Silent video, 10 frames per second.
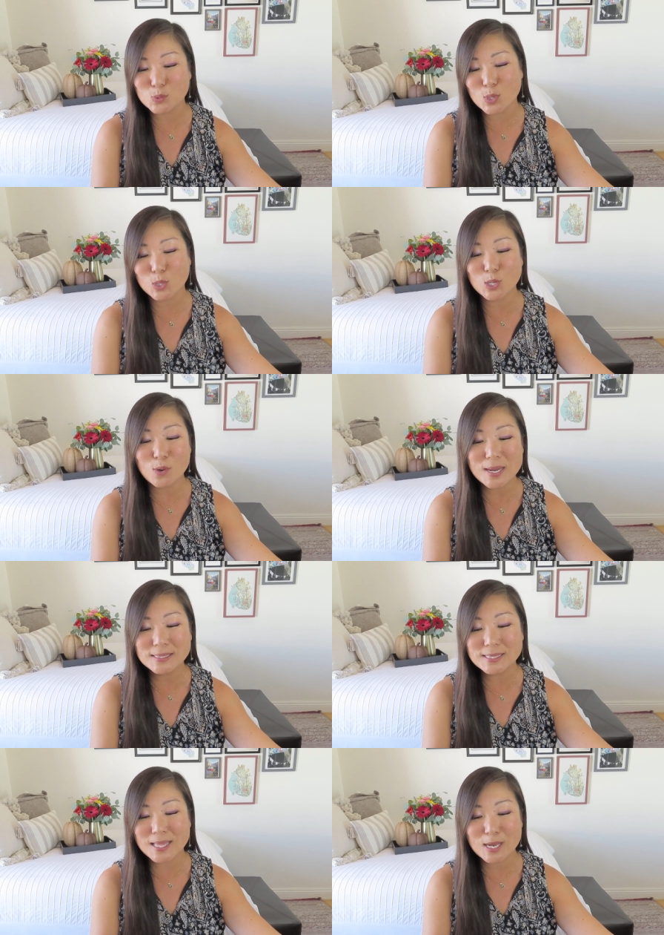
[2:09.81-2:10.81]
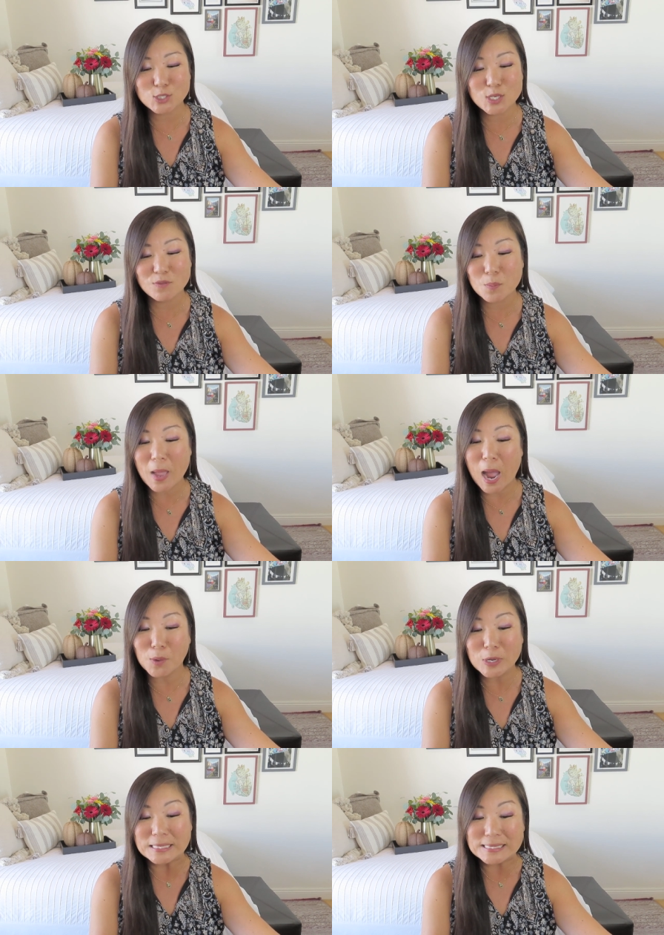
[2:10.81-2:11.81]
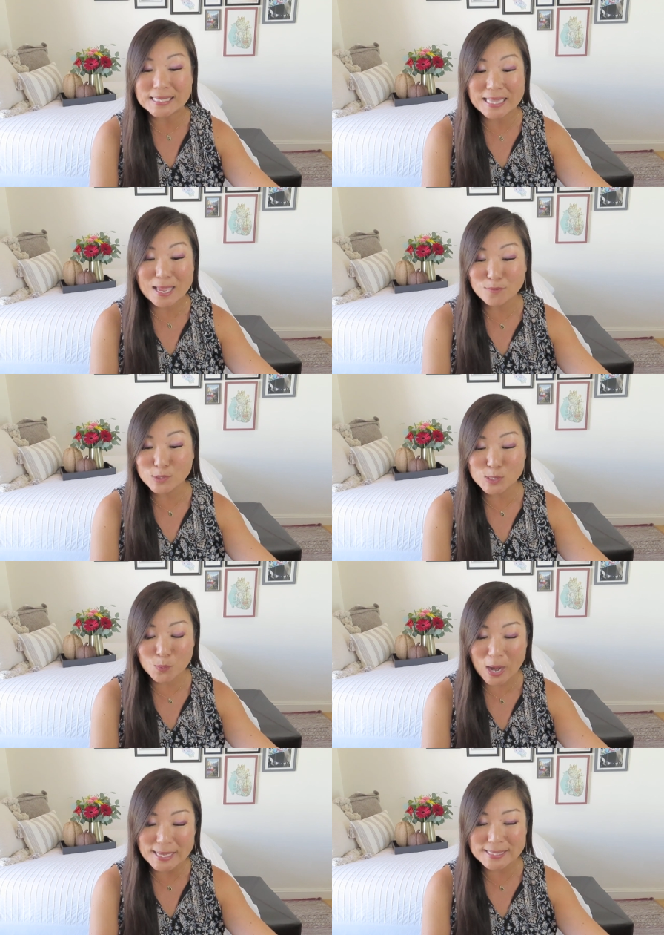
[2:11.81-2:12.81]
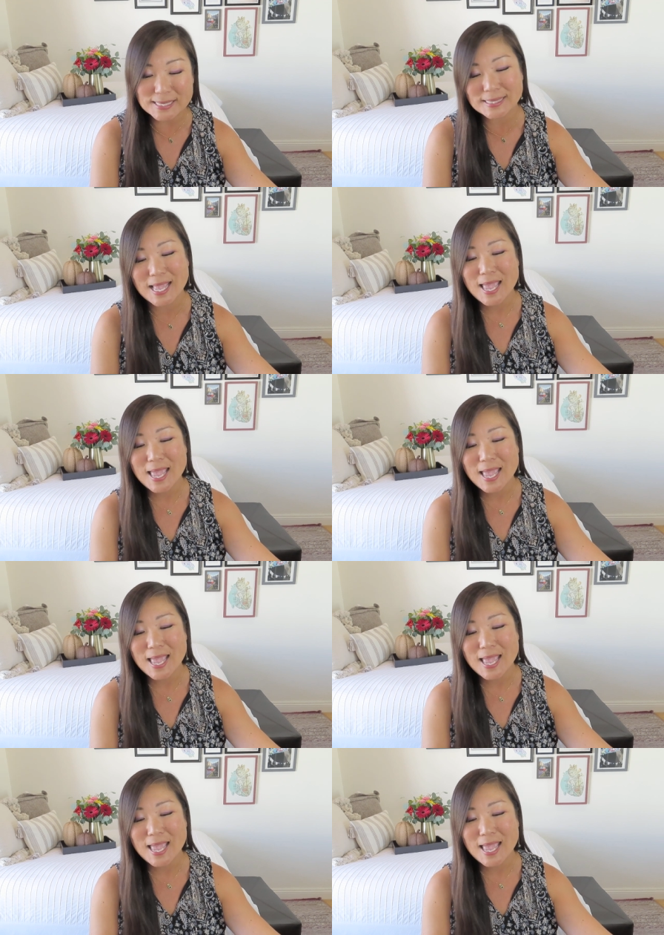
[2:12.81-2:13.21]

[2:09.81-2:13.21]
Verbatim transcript: with our curated selection of empowering and delightful surprises.